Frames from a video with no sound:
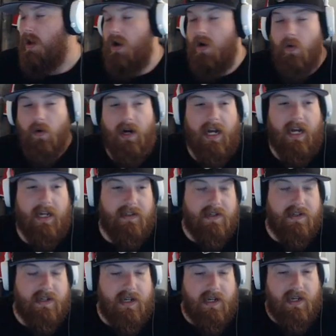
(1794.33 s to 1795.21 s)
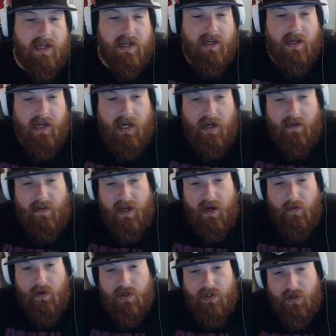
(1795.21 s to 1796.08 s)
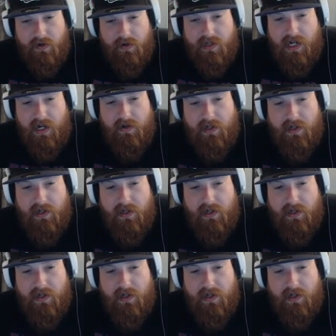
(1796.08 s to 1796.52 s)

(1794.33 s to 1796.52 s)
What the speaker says: we're gonna have to see how that one turns out.